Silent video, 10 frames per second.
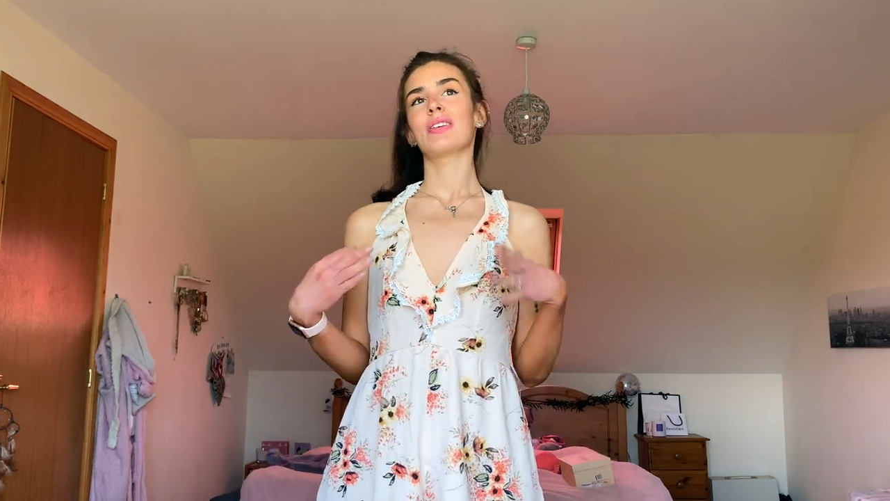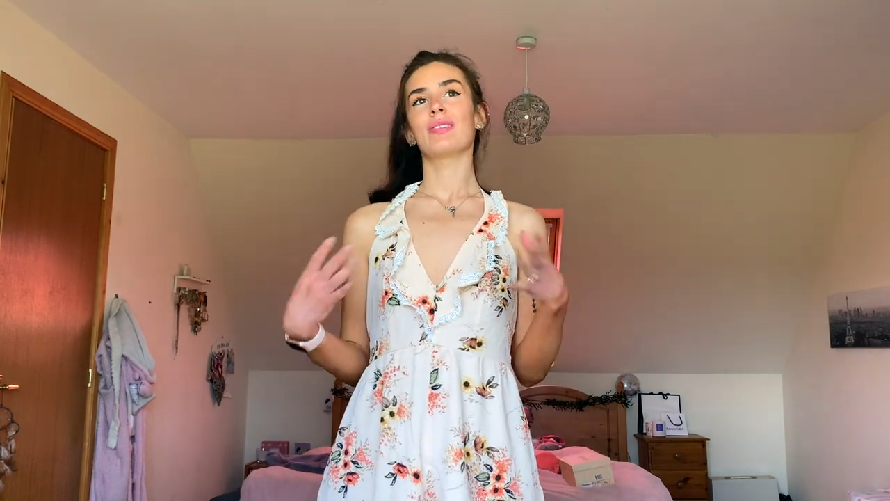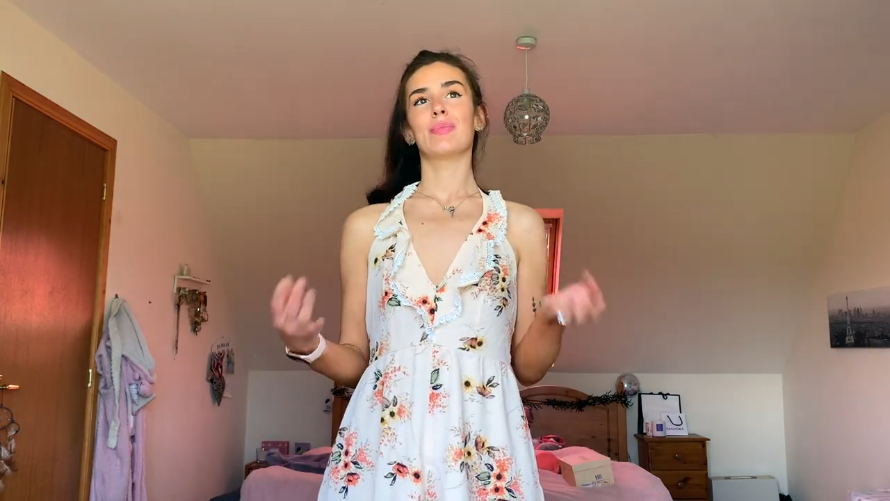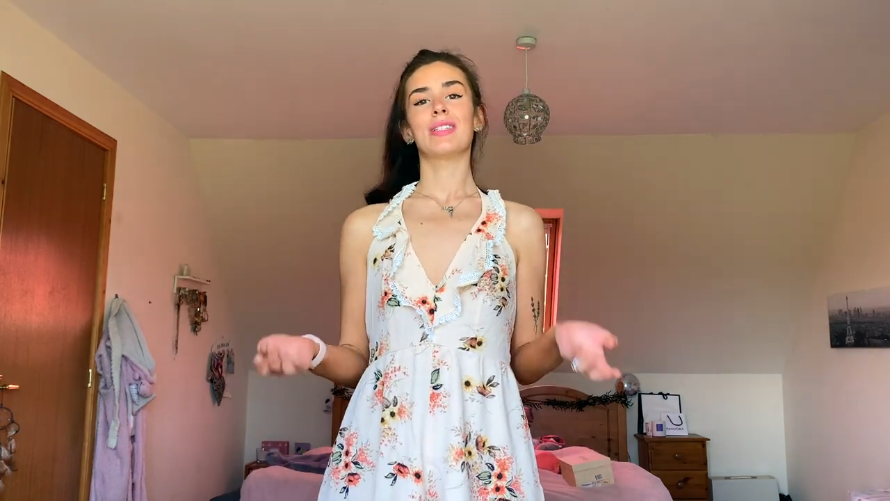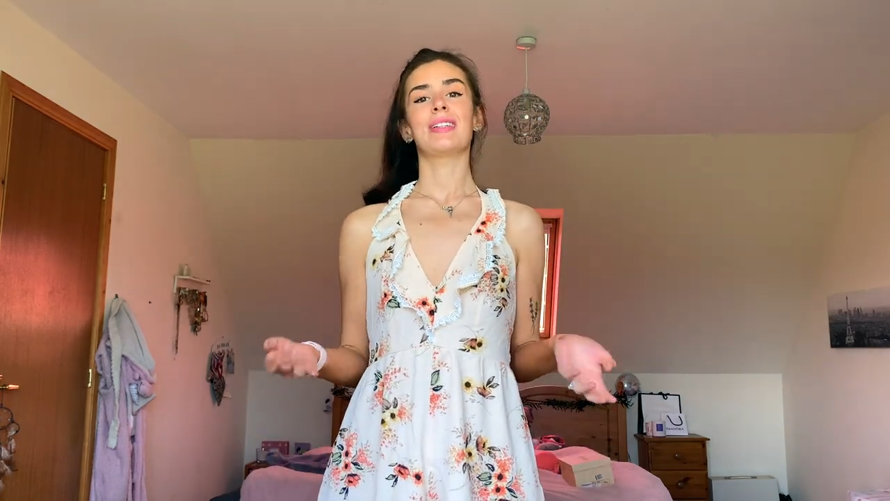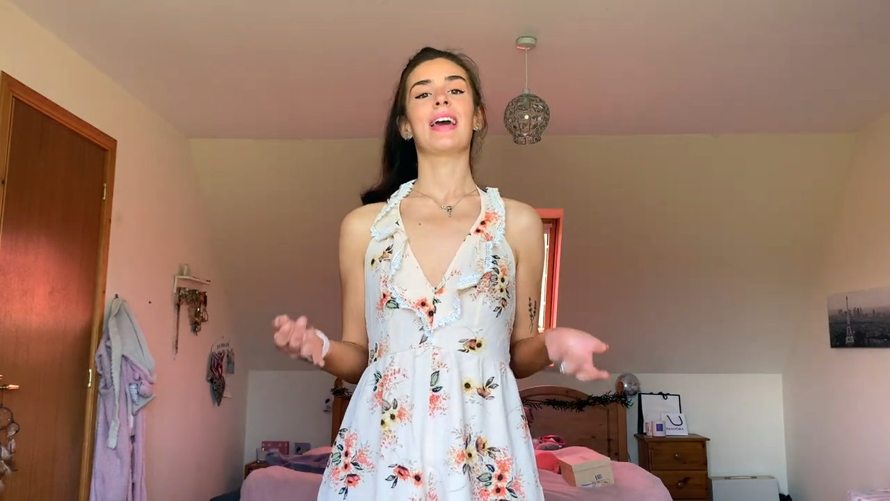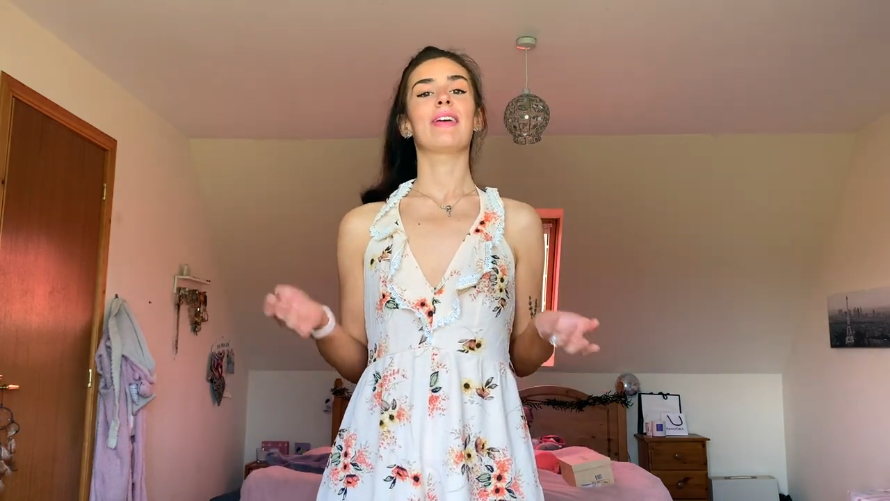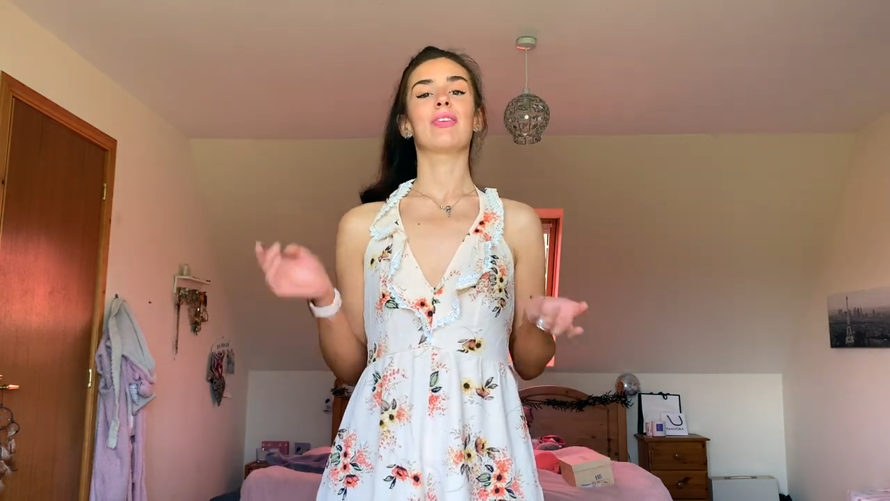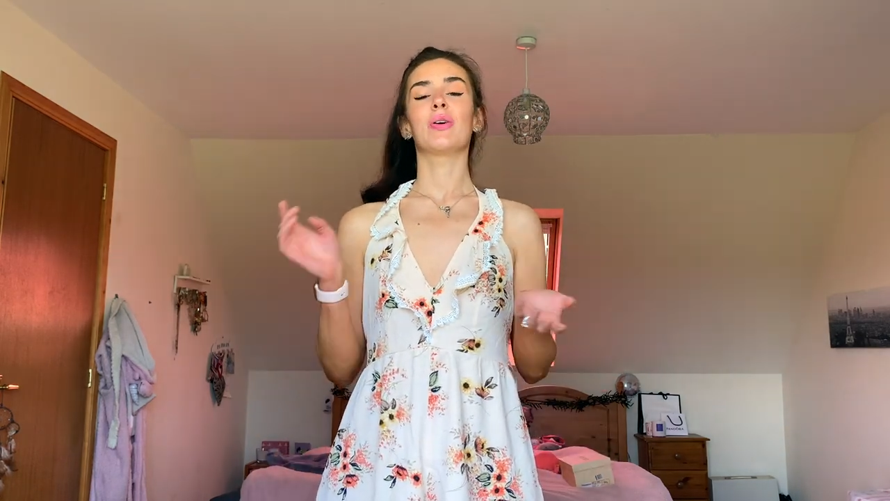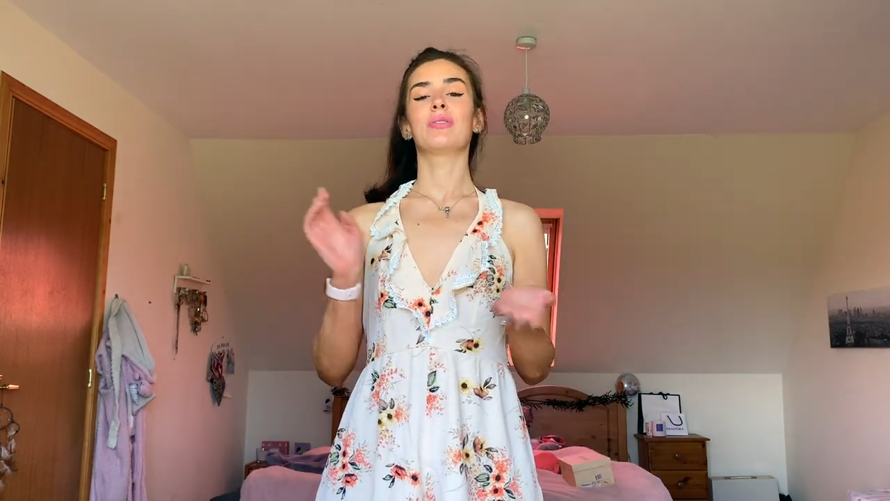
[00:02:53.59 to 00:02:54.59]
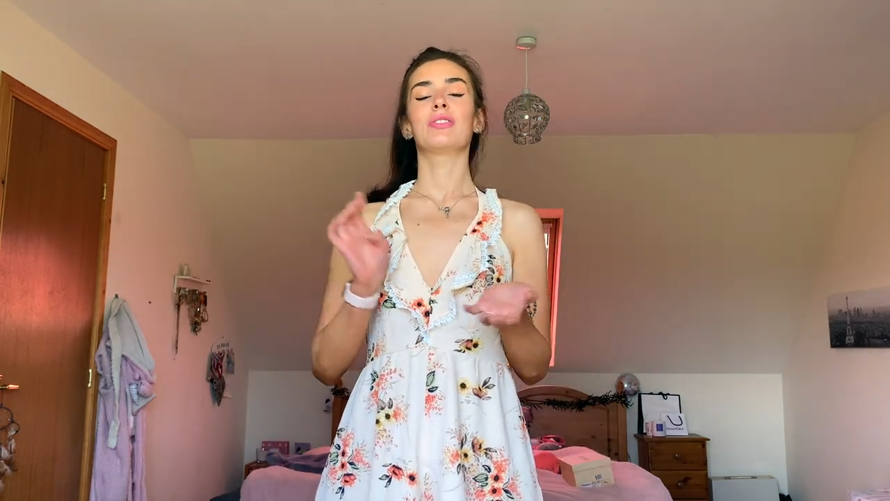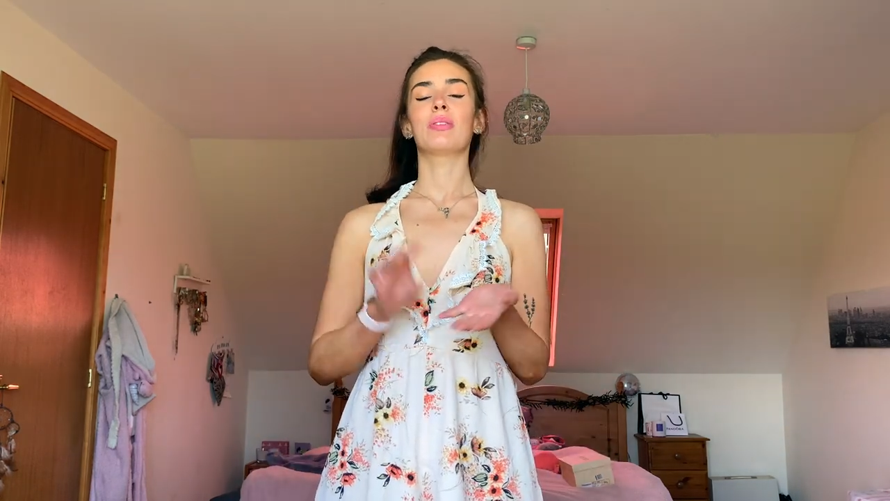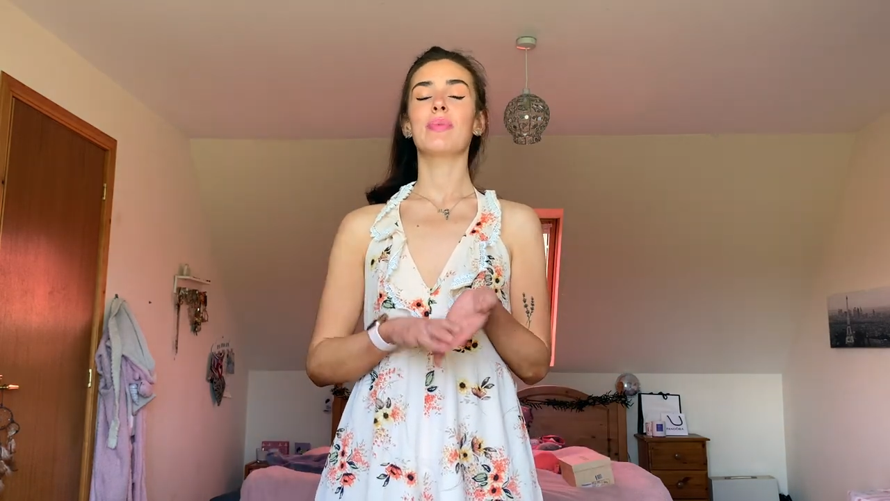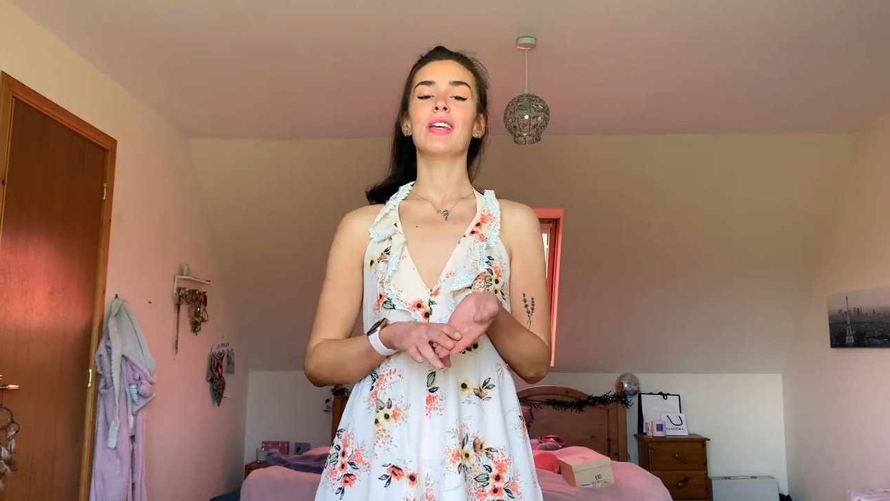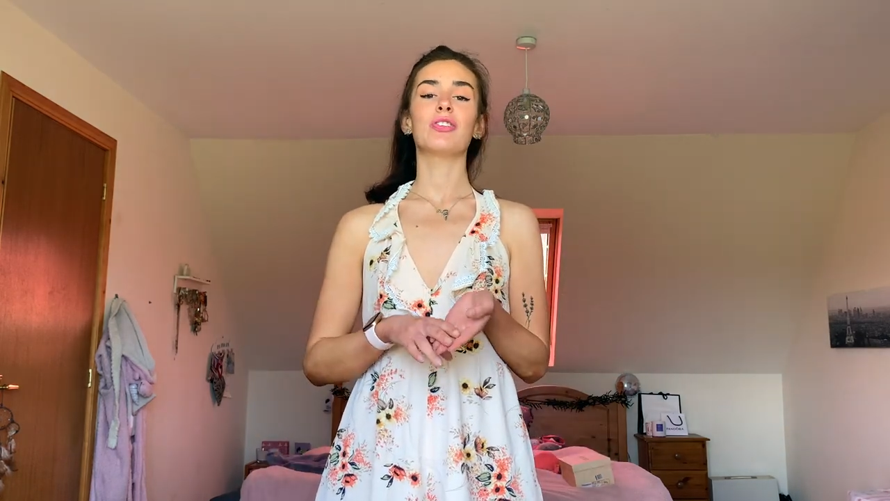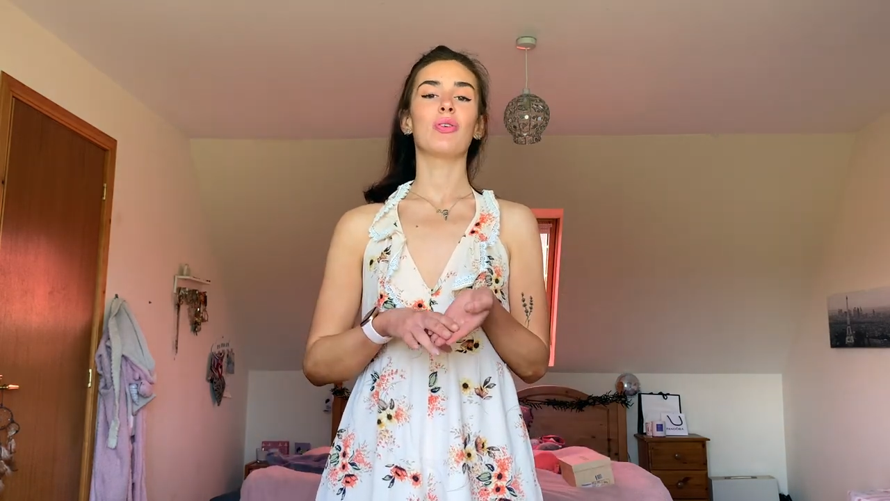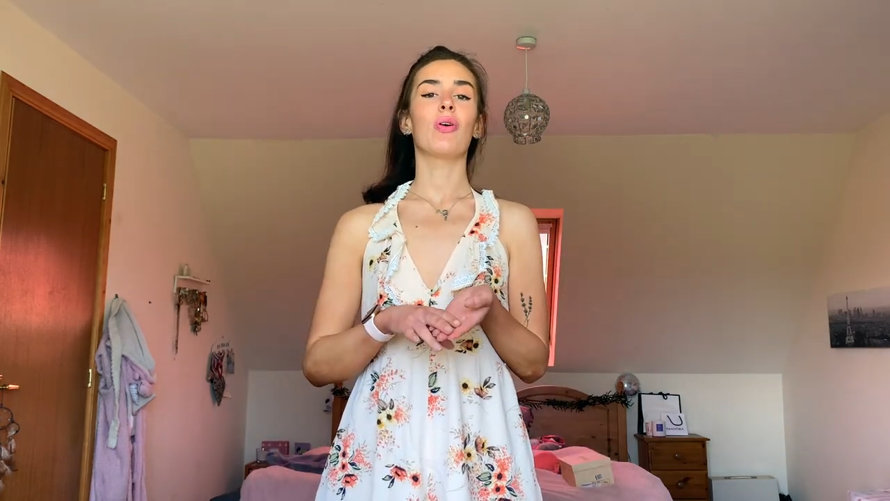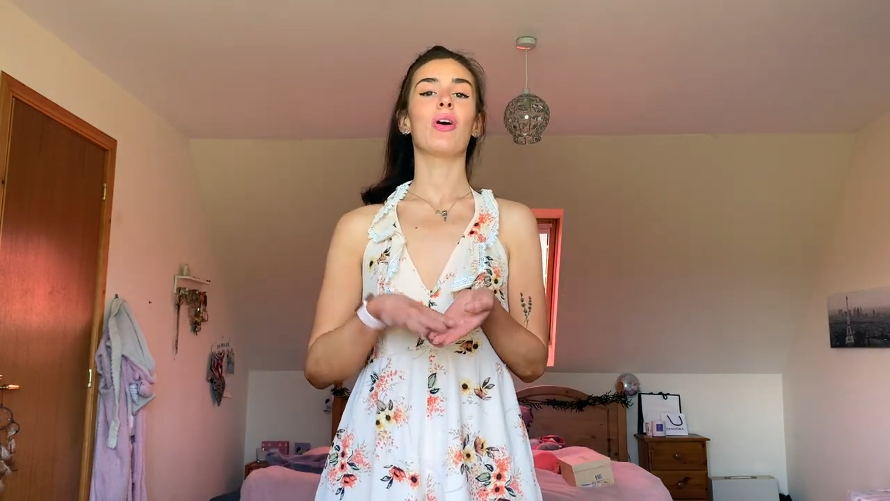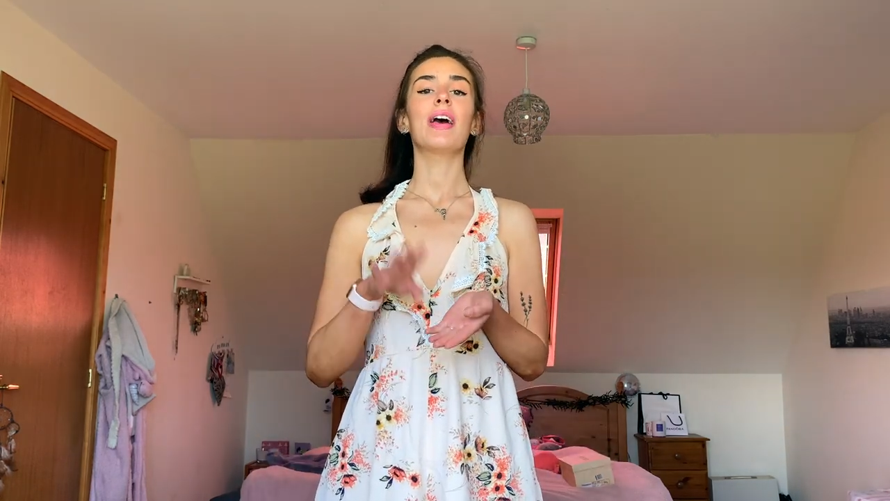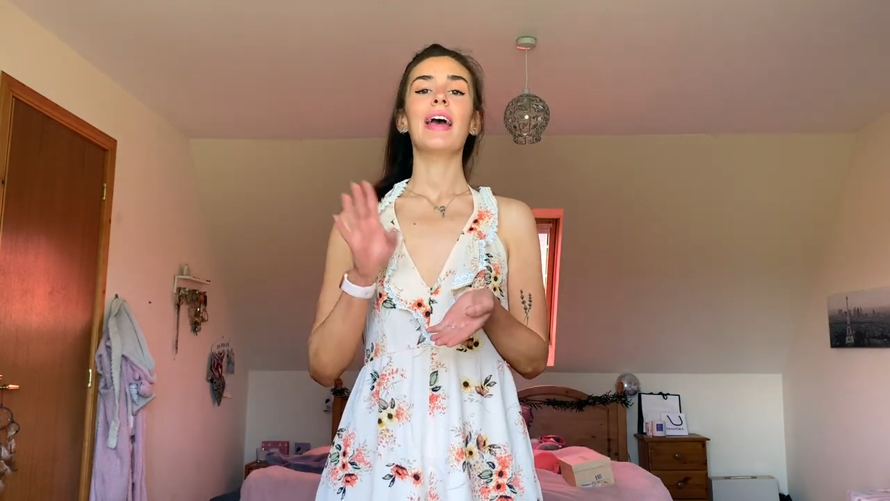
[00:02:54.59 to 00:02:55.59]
a summer's day if you're going to the beach or